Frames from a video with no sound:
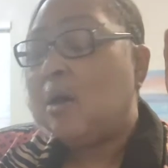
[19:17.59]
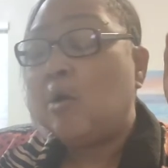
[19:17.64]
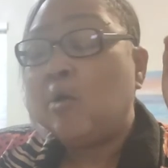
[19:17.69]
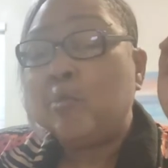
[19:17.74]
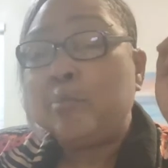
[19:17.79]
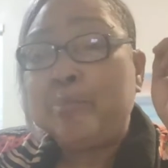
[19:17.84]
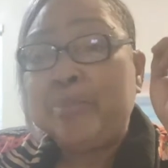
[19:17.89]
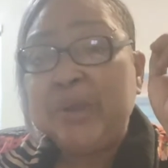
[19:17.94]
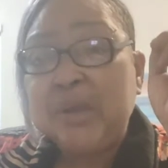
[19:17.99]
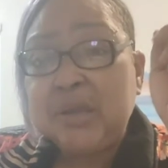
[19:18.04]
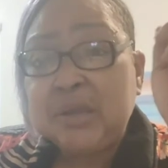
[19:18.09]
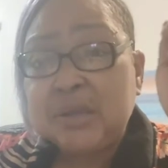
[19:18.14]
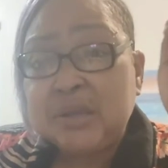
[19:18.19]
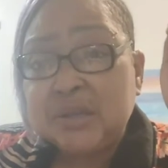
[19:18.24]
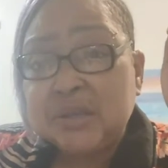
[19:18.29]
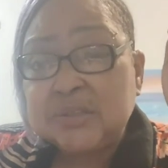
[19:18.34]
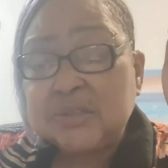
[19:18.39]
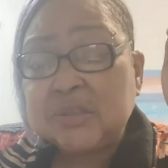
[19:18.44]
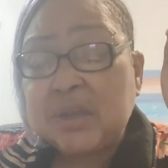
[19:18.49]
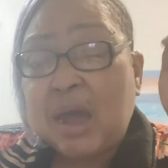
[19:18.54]

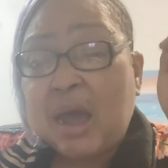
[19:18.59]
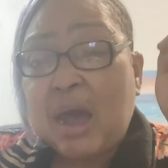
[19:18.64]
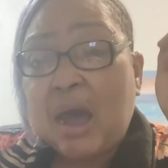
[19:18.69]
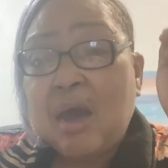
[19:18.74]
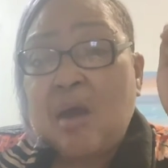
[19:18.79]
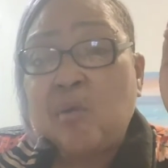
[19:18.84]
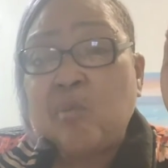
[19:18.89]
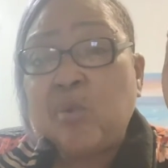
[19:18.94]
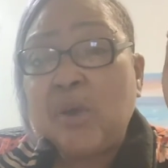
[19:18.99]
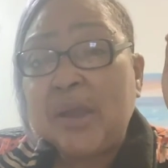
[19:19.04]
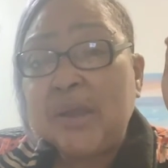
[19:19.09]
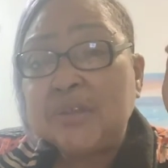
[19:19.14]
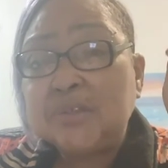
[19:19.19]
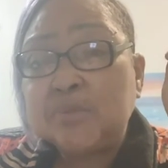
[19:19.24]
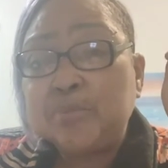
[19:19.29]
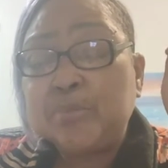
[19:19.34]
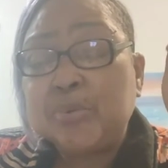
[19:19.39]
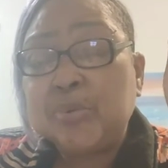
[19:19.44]
Obedience always